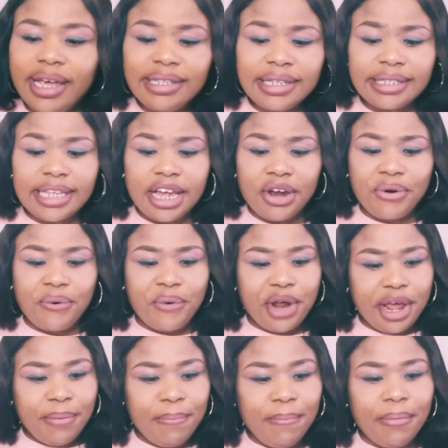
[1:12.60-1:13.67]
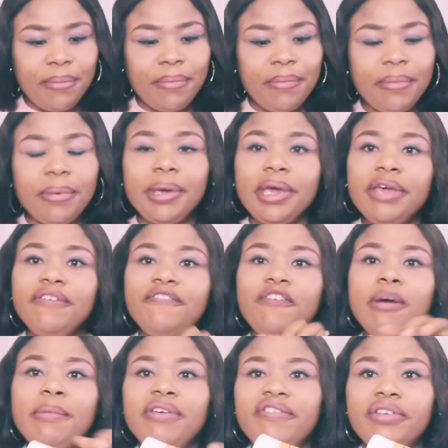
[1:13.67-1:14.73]
this is a cream in
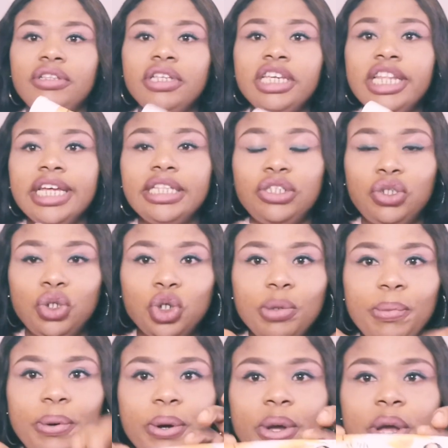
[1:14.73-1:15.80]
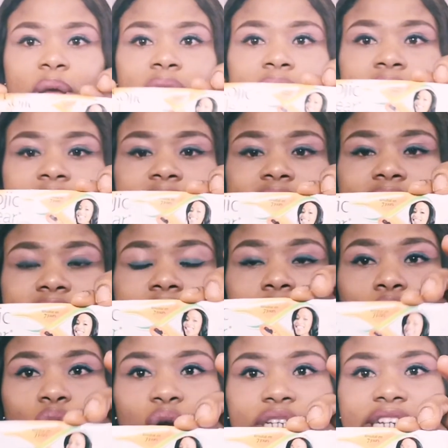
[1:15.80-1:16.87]
form of it in a tube. This is the
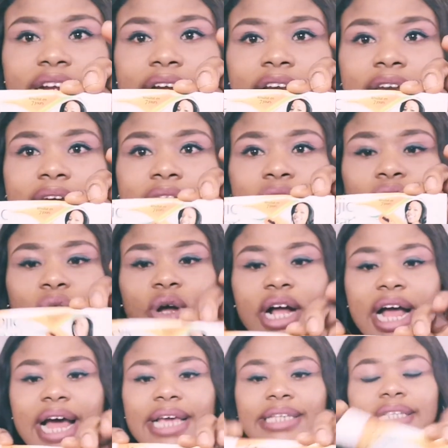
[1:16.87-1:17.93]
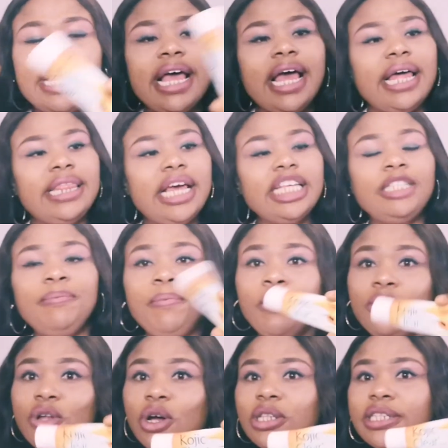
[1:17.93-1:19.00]
Kojic Clay. So guys, this
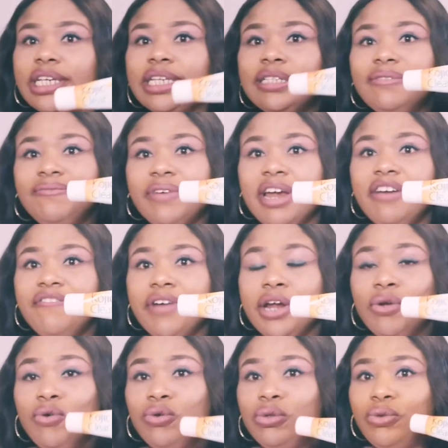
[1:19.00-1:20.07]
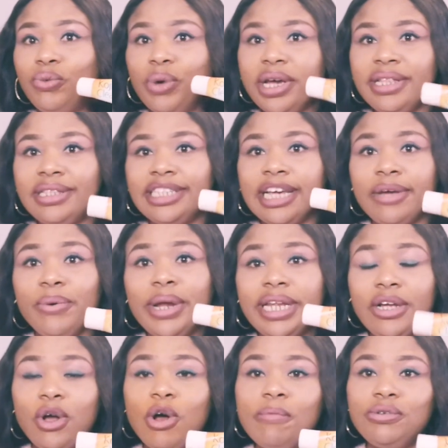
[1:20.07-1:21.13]
product is very good when
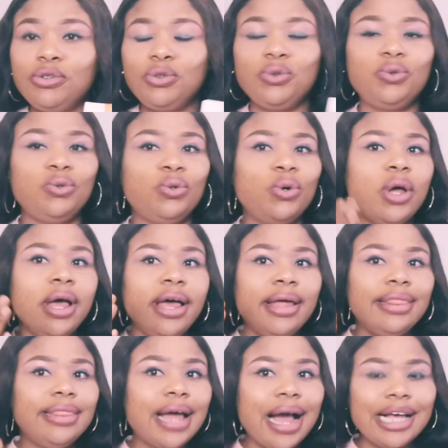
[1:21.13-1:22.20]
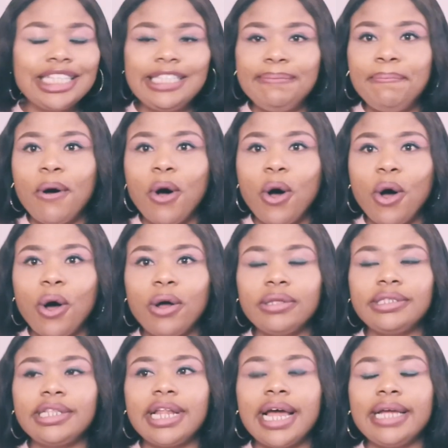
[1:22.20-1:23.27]
it comes to dark
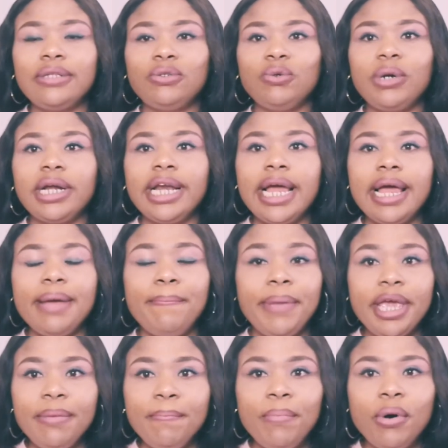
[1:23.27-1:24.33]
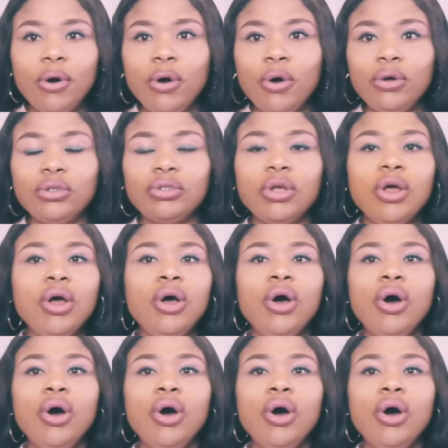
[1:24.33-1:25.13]
spots, like to clear pimples,